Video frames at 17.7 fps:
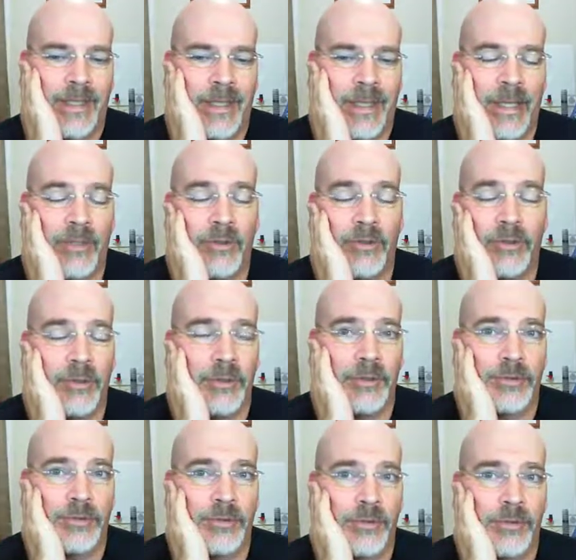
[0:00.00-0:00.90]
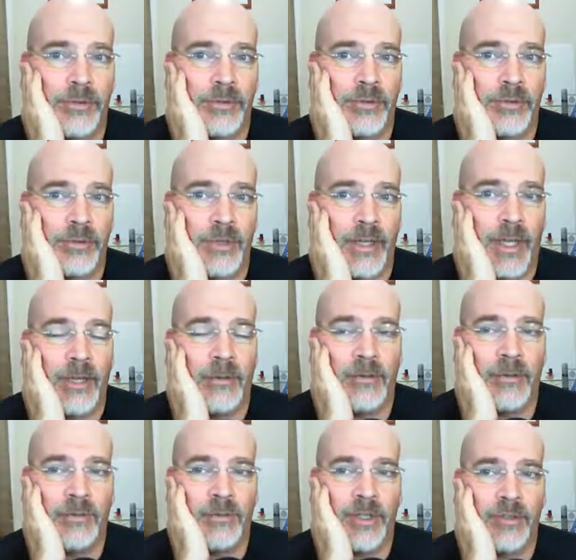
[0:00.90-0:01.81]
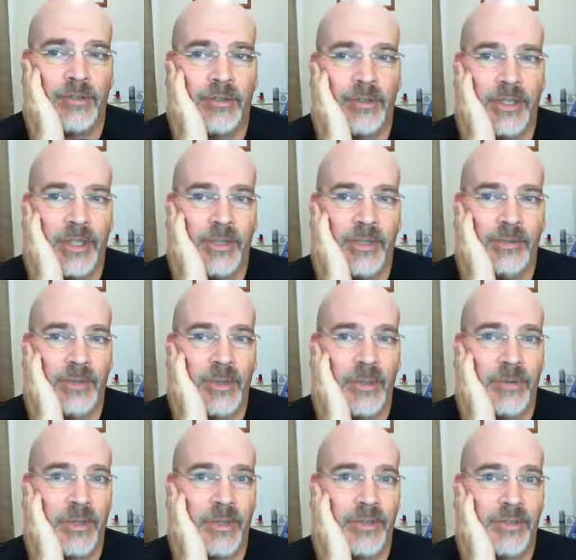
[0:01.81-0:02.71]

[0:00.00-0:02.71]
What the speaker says: I don't know this for certain. I would venture to guess maybe